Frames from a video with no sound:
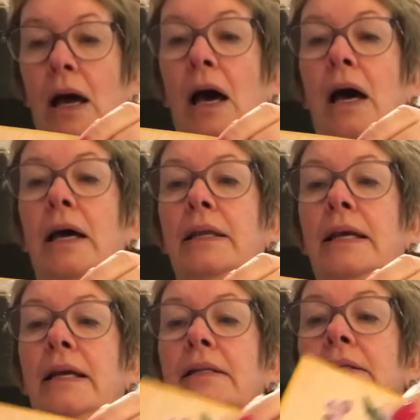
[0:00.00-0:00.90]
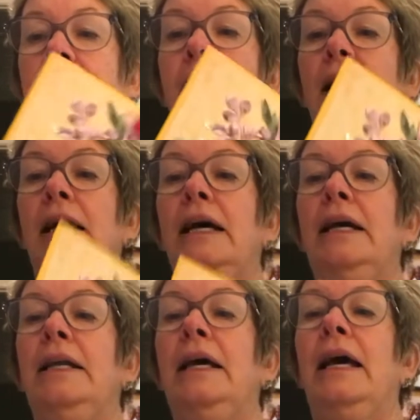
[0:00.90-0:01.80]
on the
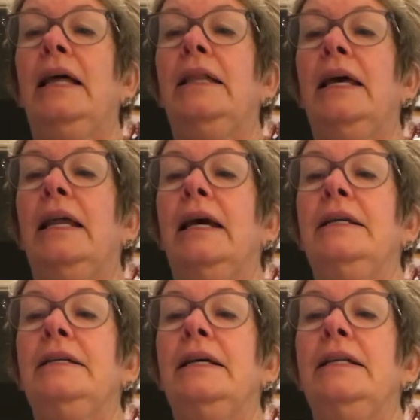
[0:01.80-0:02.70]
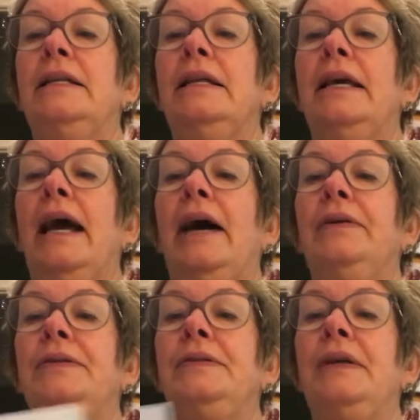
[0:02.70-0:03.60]
inside, and then I did the
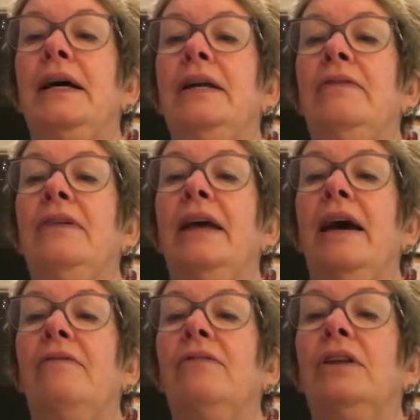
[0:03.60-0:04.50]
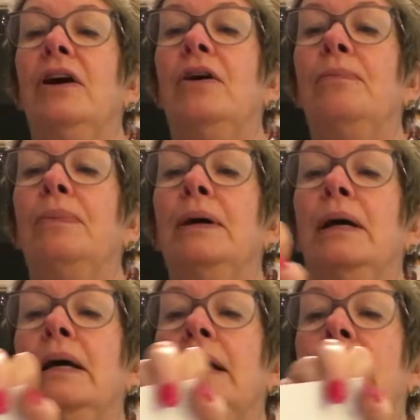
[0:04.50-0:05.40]
outside of the envelope
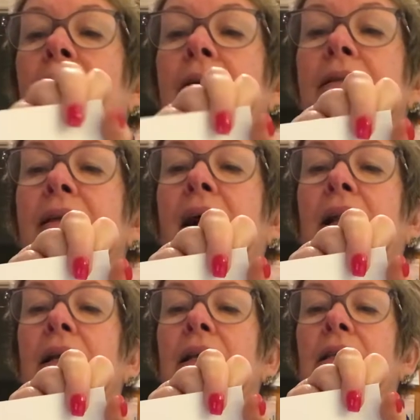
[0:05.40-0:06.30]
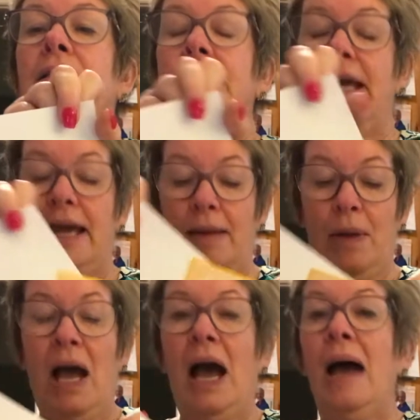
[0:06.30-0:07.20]
exactly the same.
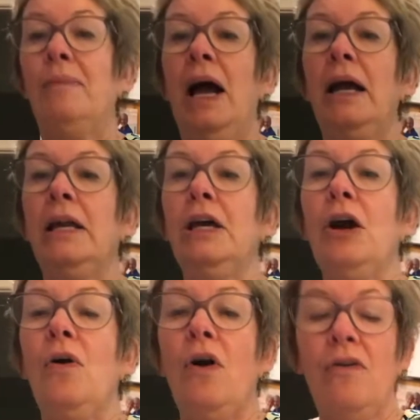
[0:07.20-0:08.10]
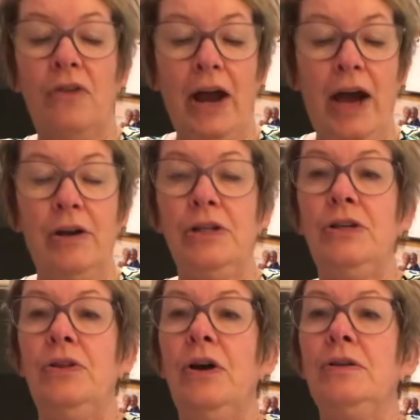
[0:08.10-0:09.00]
I'm not going to go over how to do
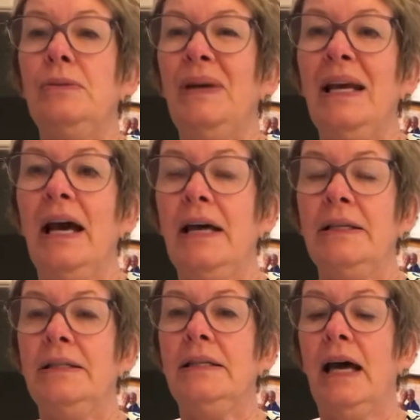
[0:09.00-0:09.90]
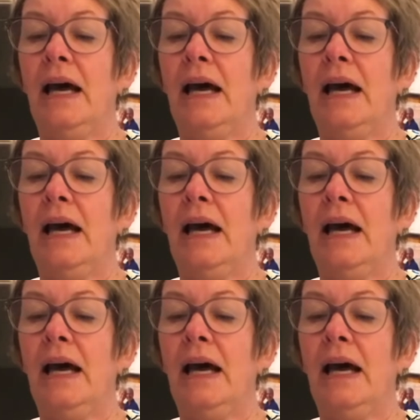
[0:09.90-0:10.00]
those because